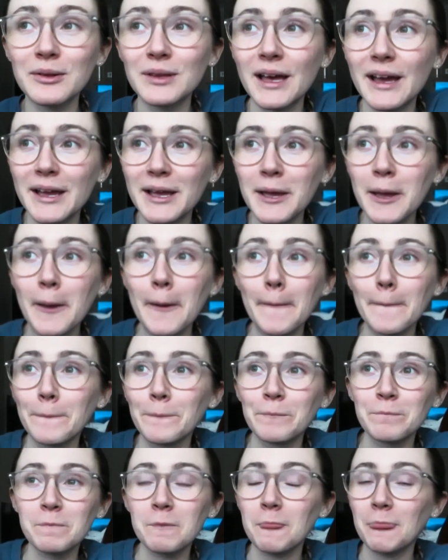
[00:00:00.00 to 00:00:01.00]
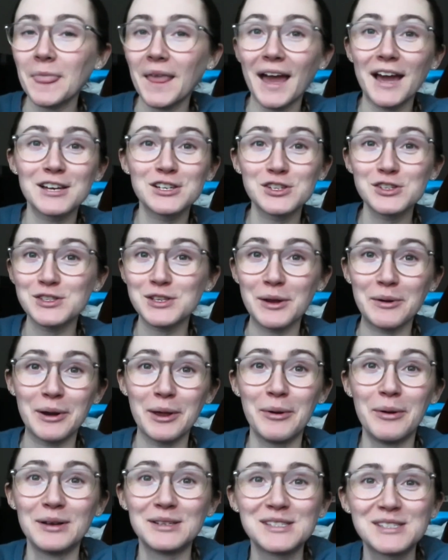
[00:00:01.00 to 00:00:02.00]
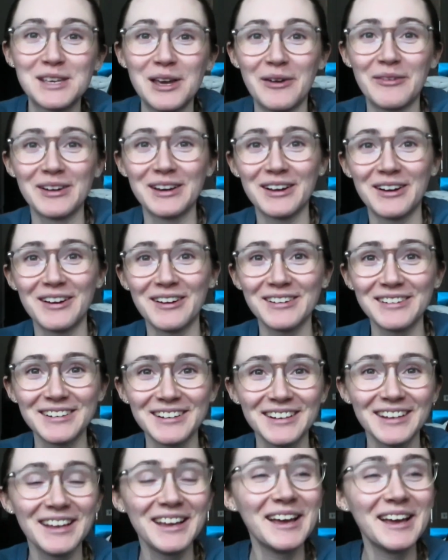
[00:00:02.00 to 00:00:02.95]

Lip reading: Like, I just don't know what's going on.